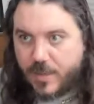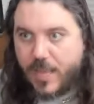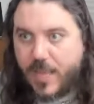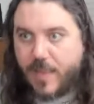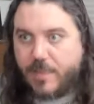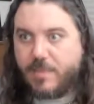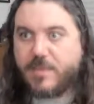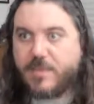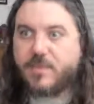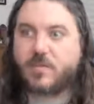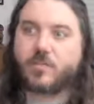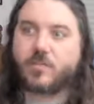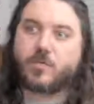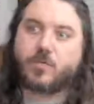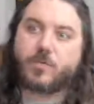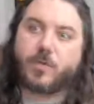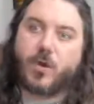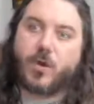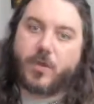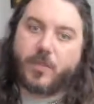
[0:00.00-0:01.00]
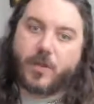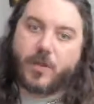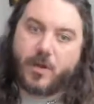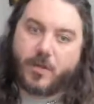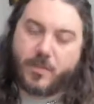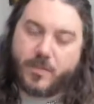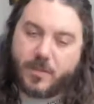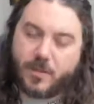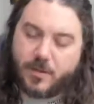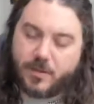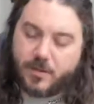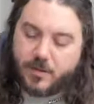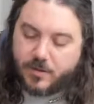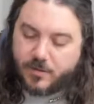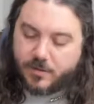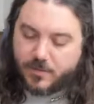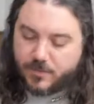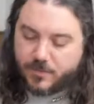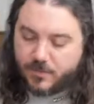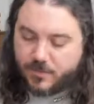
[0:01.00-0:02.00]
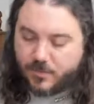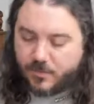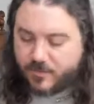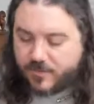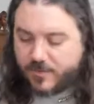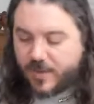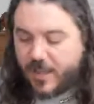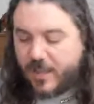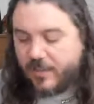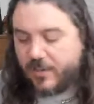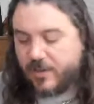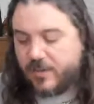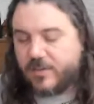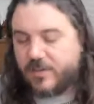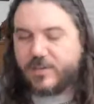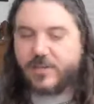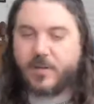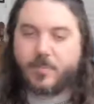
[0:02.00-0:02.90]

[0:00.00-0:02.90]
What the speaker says: and this is on the Stalinist side,